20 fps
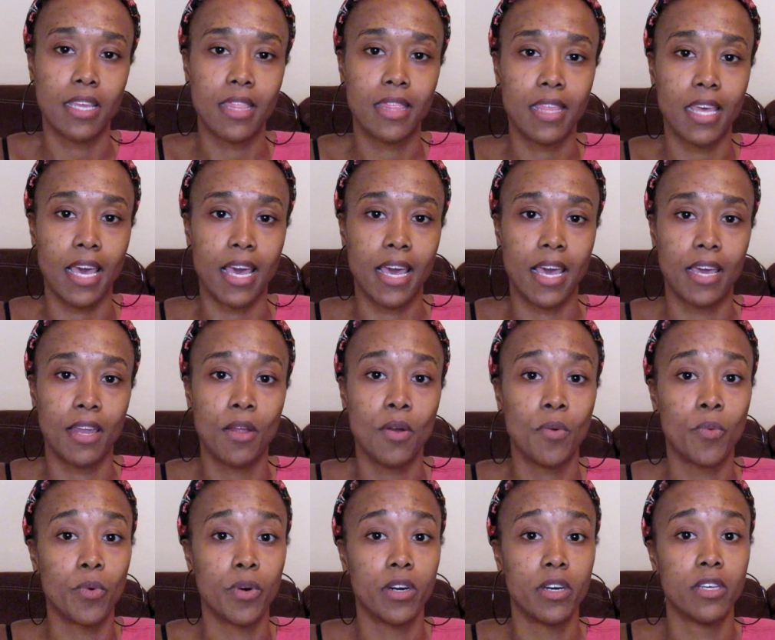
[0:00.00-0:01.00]
that
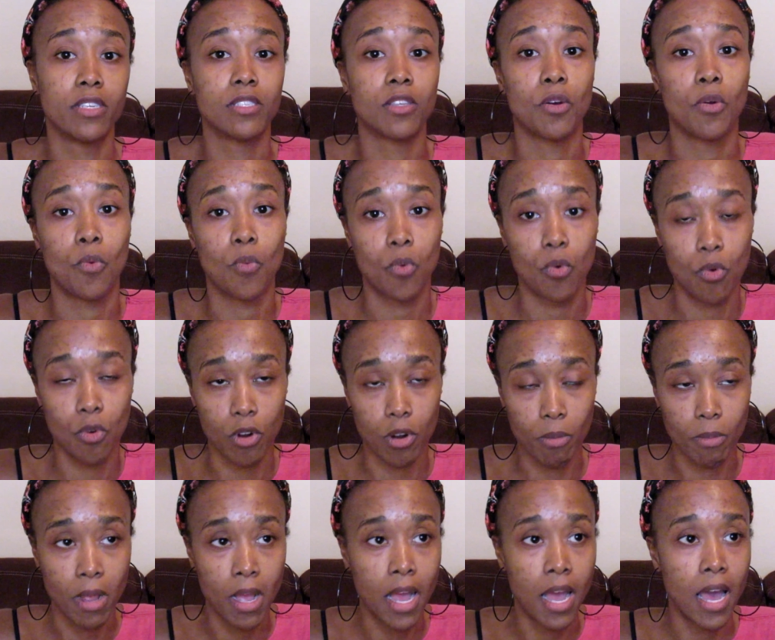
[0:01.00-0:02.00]
was warm.